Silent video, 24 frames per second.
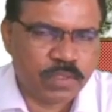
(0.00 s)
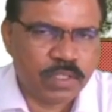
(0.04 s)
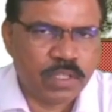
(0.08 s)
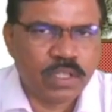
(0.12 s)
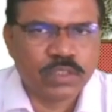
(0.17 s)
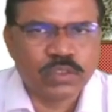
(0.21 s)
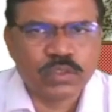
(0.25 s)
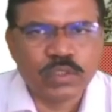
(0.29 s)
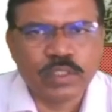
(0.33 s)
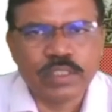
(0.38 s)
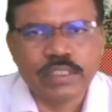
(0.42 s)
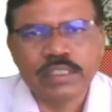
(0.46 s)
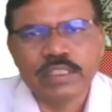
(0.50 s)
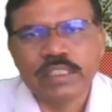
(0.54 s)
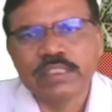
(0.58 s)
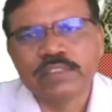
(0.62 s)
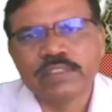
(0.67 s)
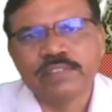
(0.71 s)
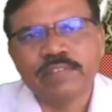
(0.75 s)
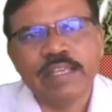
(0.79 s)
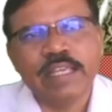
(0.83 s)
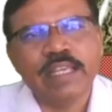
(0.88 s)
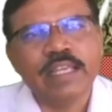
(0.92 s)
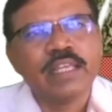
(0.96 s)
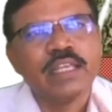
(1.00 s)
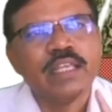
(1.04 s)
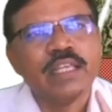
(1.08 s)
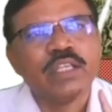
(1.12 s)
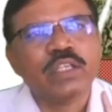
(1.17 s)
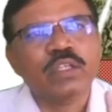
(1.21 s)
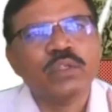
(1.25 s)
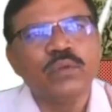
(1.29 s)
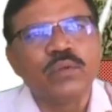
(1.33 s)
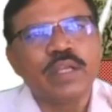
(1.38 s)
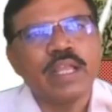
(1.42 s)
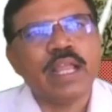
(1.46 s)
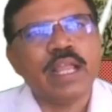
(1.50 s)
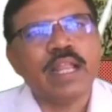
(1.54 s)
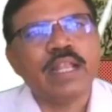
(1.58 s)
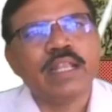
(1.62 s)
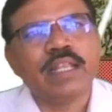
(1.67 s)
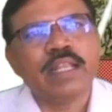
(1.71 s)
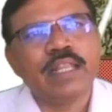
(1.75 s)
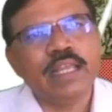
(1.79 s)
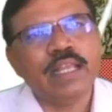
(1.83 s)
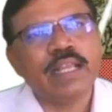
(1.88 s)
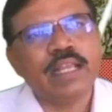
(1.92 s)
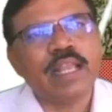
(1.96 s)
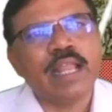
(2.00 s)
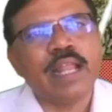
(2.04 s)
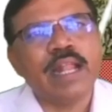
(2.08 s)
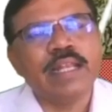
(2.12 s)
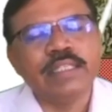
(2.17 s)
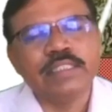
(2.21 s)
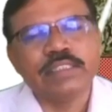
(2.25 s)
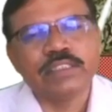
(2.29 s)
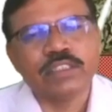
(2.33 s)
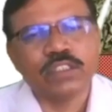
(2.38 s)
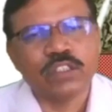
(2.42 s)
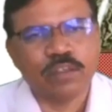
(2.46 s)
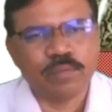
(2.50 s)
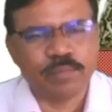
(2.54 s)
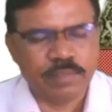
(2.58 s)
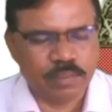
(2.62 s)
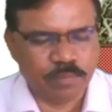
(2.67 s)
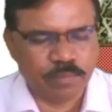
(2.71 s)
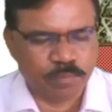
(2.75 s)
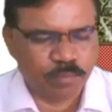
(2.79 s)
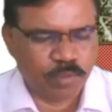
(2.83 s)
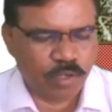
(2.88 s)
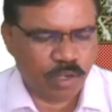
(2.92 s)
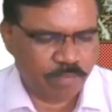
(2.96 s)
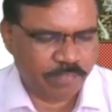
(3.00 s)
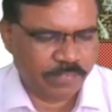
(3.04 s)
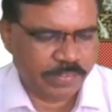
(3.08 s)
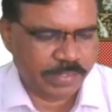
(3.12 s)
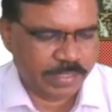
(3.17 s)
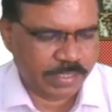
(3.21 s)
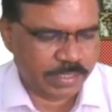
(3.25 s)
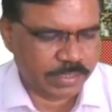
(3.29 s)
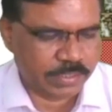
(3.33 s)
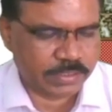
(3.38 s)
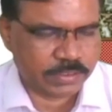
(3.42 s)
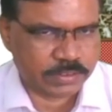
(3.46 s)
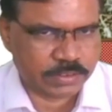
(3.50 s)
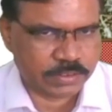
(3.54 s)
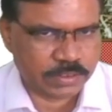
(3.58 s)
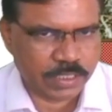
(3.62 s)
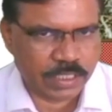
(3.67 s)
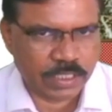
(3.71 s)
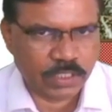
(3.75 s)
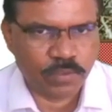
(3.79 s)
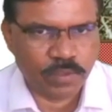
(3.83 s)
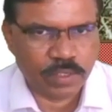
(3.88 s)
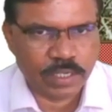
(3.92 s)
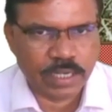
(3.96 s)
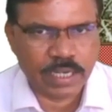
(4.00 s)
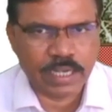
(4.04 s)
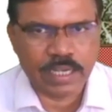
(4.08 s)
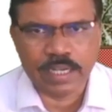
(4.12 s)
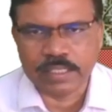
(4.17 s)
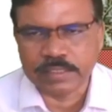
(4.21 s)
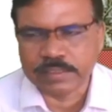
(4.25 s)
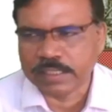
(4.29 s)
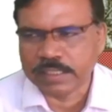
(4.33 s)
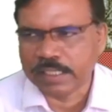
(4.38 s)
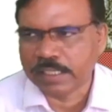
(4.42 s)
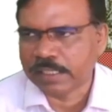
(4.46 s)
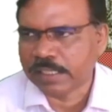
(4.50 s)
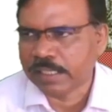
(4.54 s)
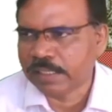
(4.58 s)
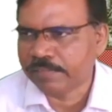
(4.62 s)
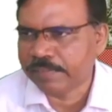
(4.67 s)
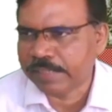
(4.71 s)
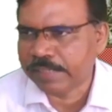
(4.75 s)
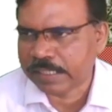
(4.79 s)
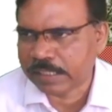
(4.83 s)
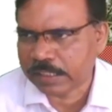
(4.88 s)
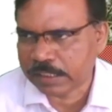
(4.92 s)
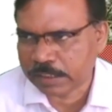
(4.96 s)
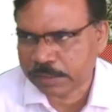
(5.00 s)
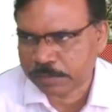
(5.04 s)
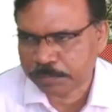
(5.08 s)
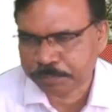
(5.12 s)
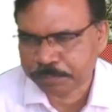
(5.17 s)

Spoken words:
So in this way you can take addition of number of vectors and you will get resultant vector.